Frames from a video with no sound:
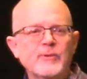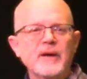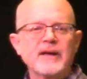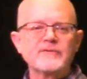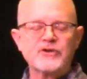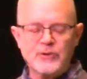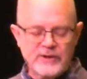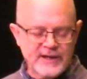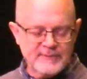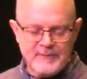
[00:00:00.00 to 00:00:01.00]
who may have
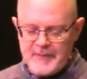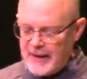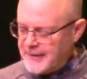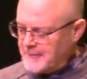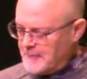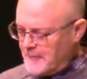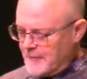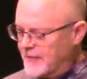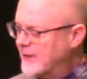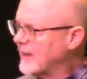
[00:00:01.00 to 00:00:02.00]
tuned in uh,
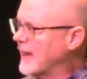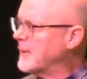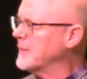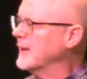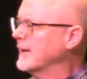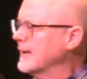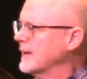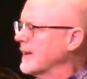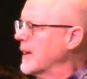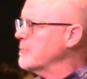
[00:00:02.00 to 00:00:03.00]
via that
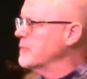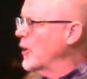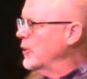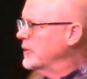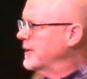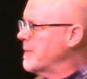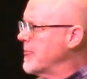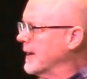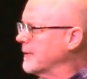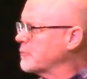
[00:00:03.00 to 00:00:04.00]
that mode. Uh,
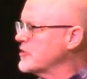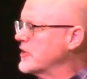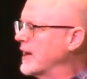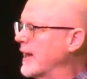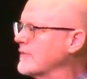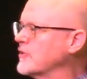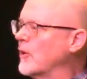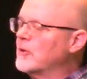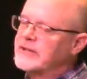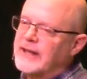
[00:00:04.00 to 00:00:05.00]
appreciate having you
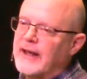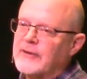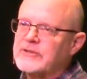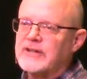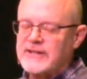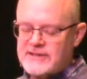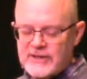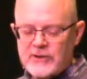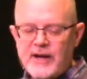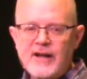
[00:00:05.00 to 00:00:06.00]
all together to
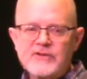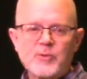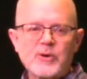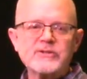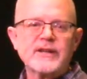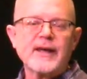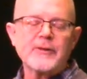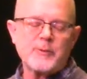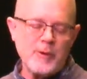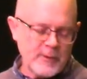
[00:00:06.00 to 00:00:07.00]
consider God's Word
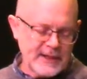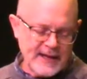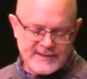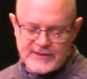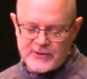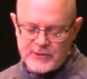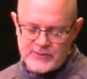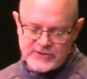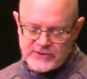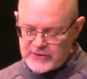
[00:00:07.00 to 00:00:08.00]
together. What we like to do
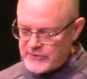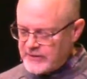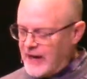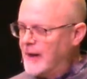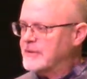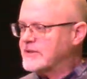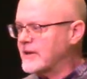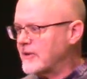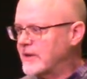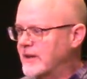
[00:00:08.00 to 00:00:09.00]
is to turn
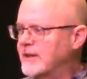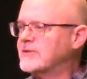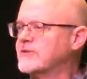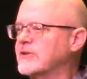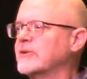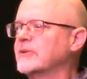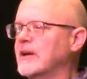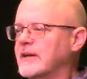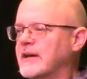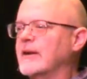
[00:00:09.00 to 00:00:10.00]
commentary into
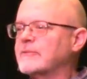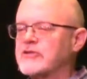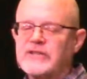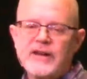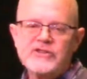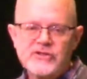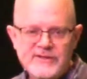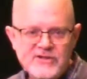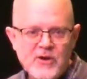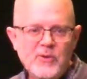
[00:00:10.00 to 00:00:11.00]

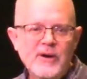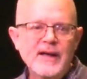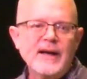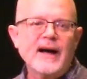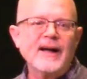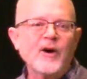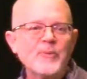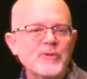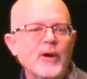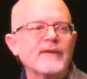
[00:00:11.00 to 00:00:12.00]
conversation. So I
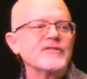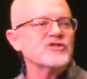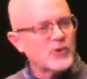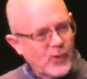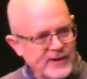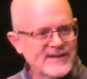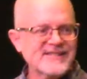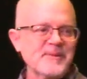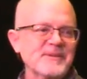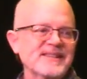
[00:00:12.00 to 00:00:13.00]
hope you have enjoyed some,